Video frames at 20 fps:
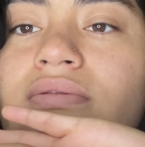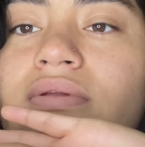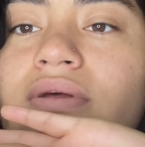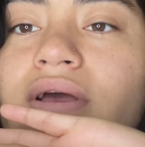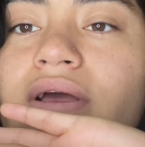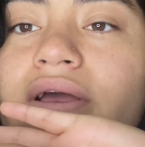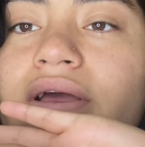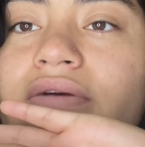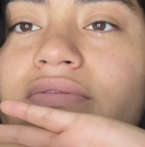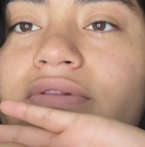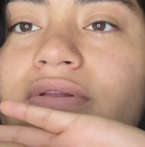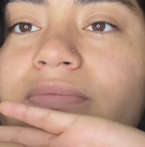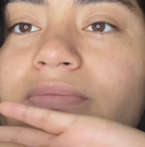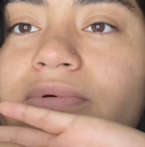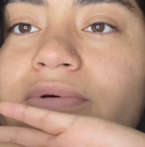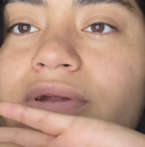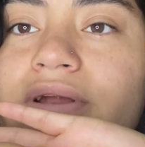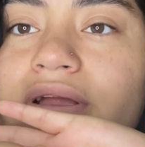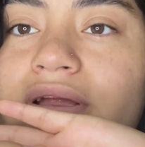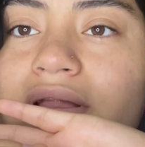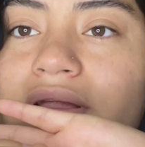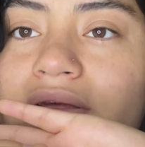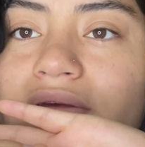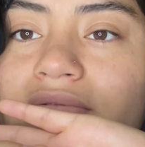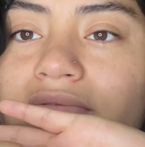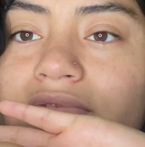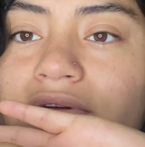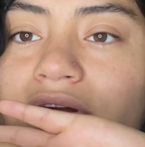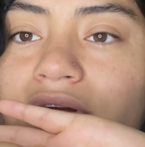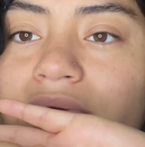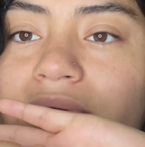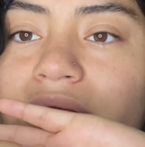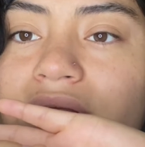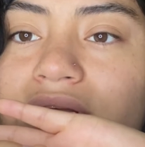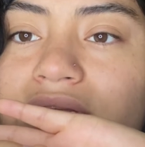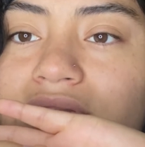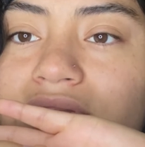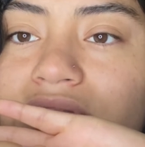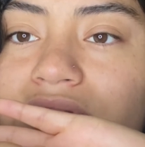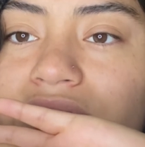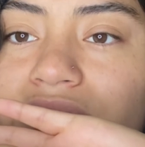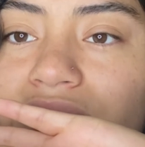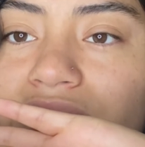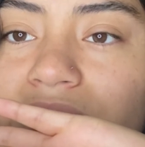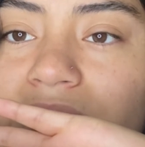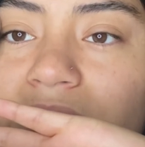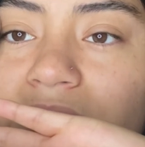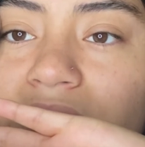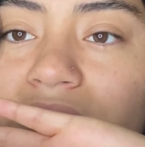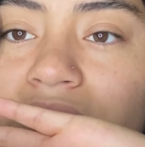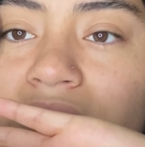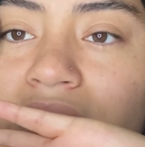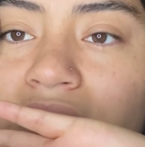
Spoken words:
I have to put it like far away because it's so small.